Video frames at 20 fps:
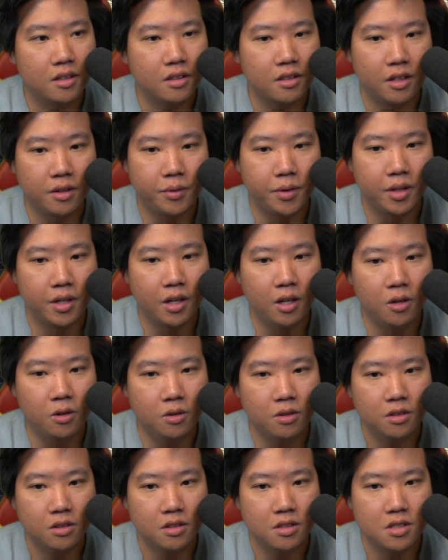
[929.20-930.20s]
There we
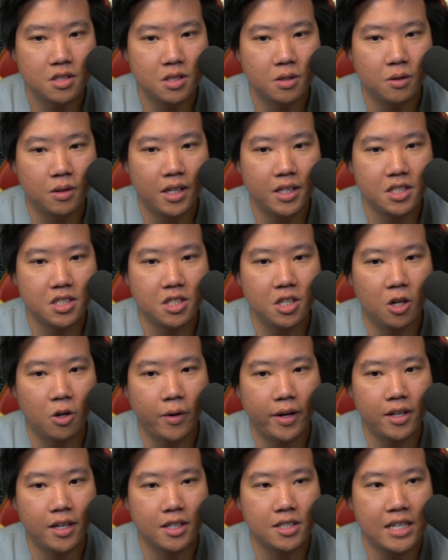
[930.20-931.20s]
go. So let's
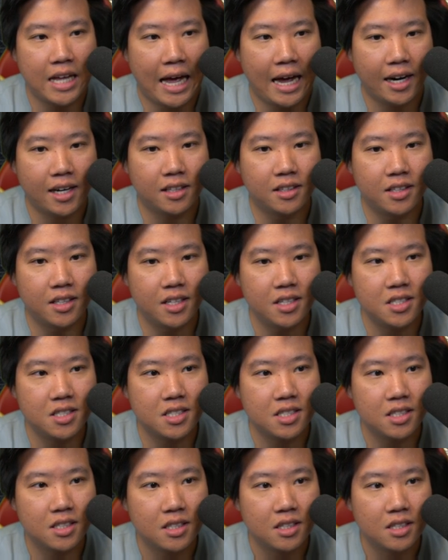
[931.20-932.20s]
go and attack
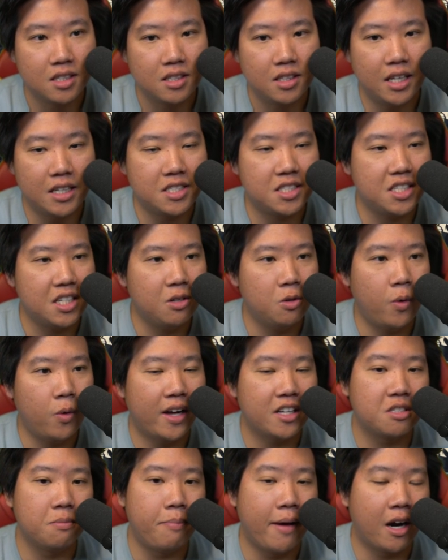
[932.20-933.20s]
this. Let's see who
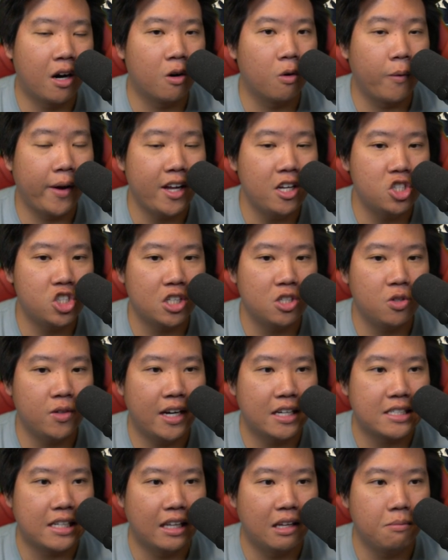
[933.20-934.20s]
has better range, and you
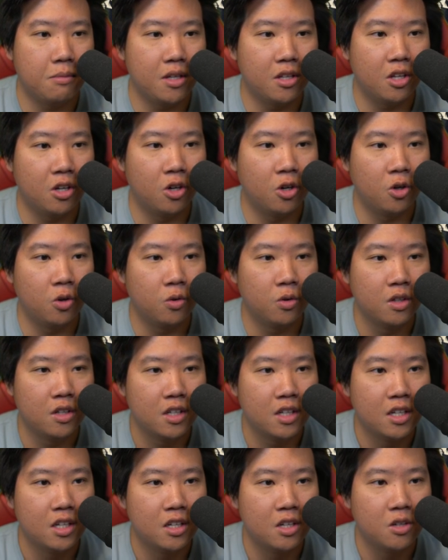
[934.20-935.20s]
guys let me know
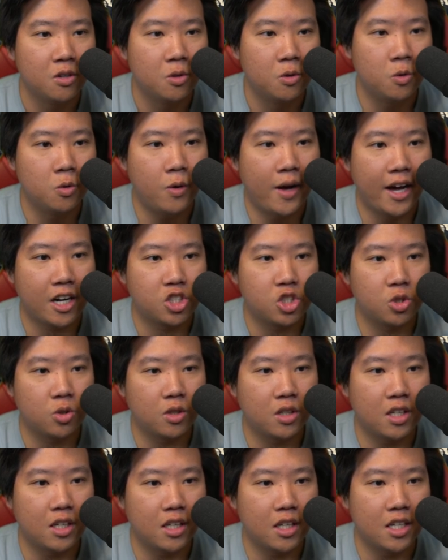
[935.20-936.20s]
who
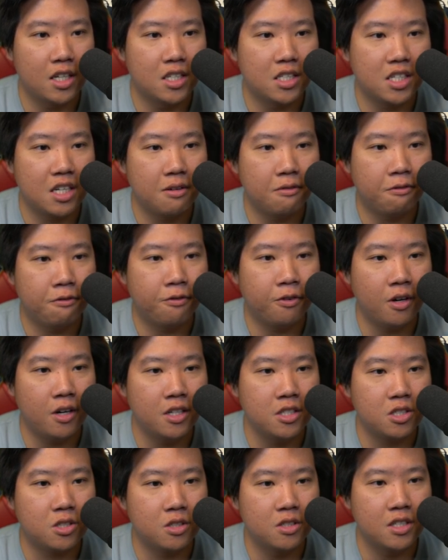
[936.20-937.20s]
actually is in
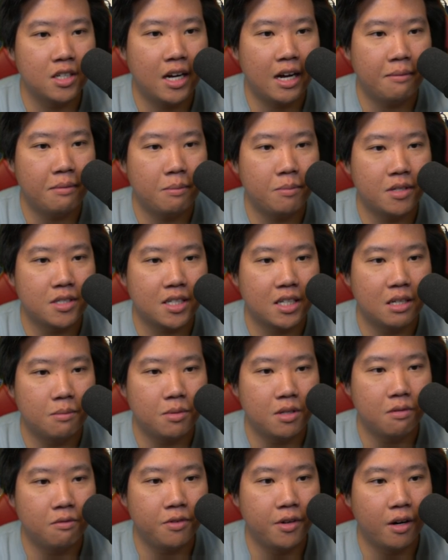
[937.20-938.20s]
front or not. Maybe it's going to
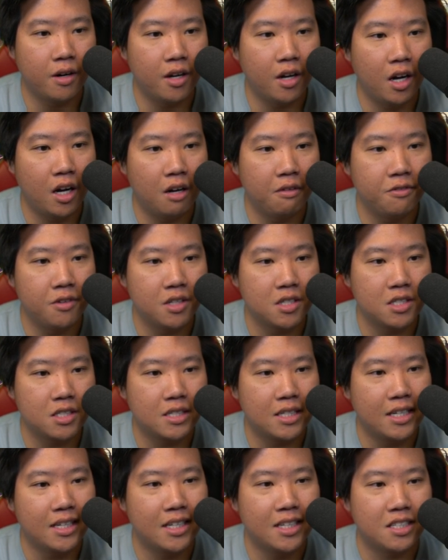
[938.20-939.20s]
be very
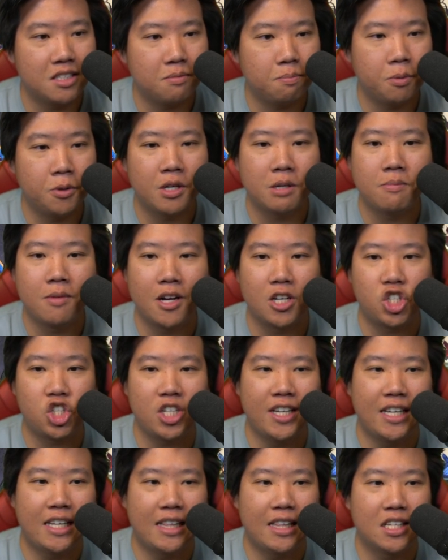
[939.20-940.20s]
obvious. It is pretty
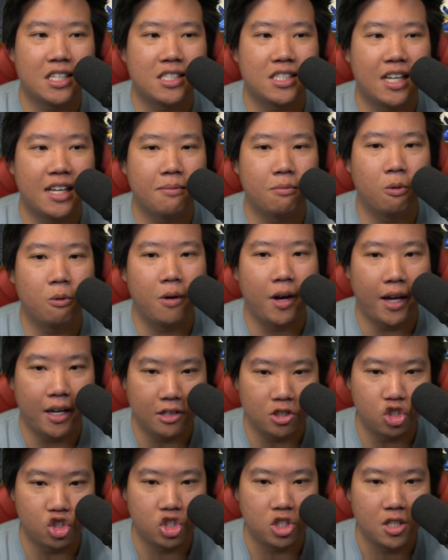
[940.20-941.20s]
much in the same
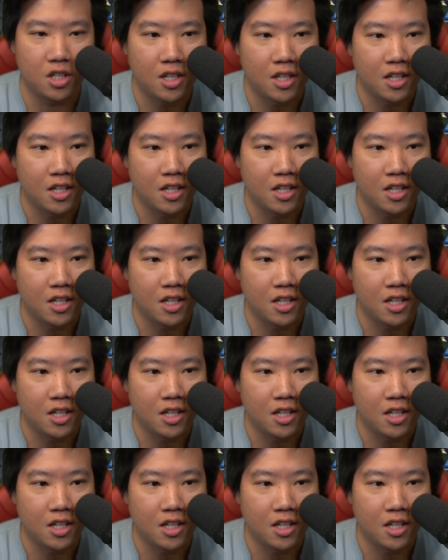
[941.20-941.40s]
range.